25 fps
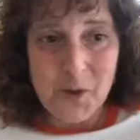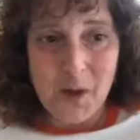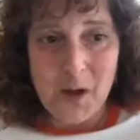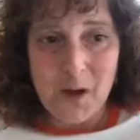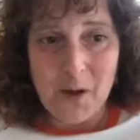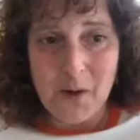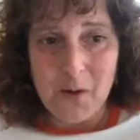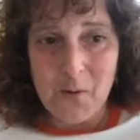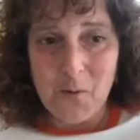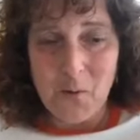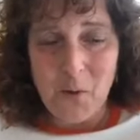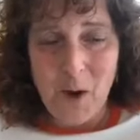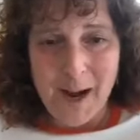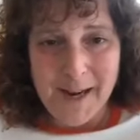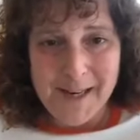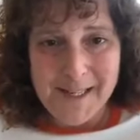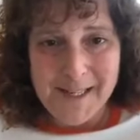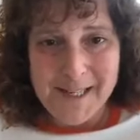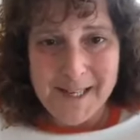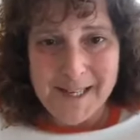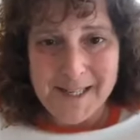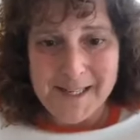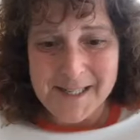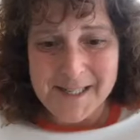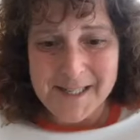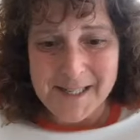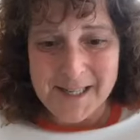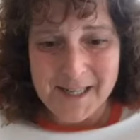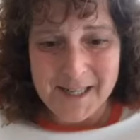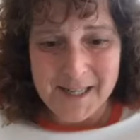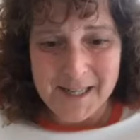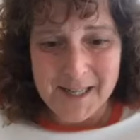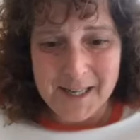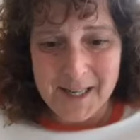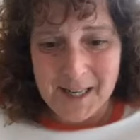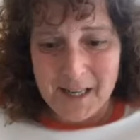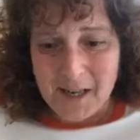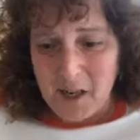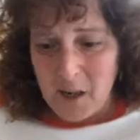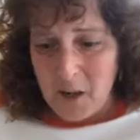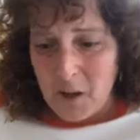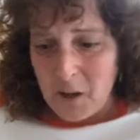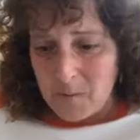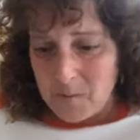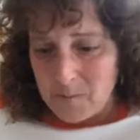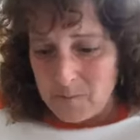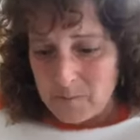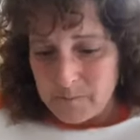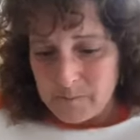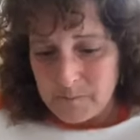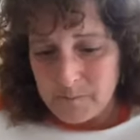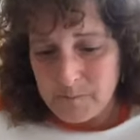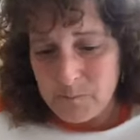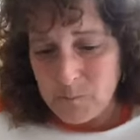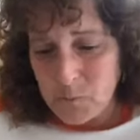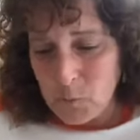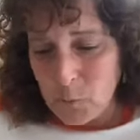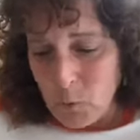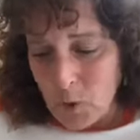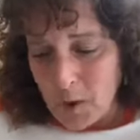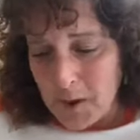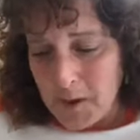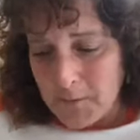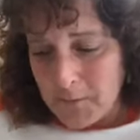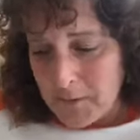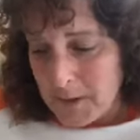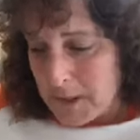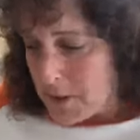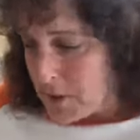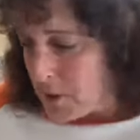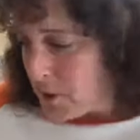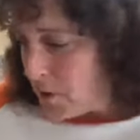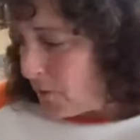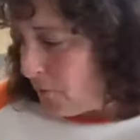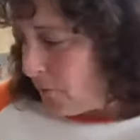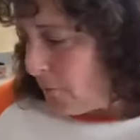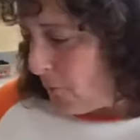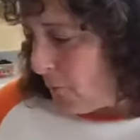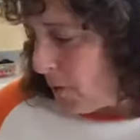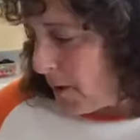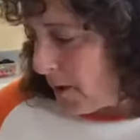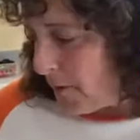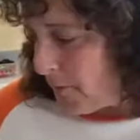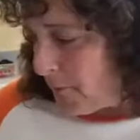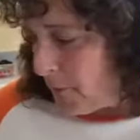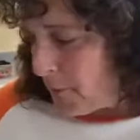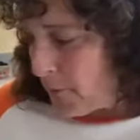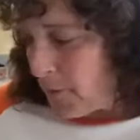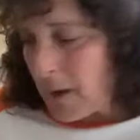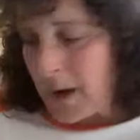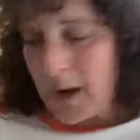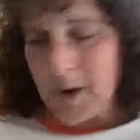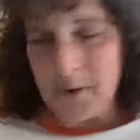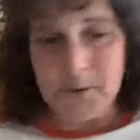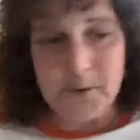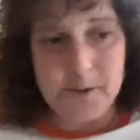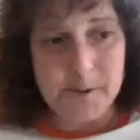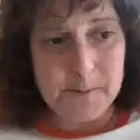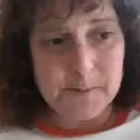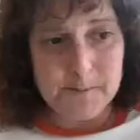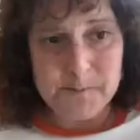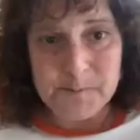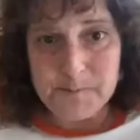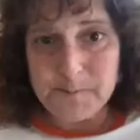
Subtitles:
the wine tasting. One of each of the 4 different rounds.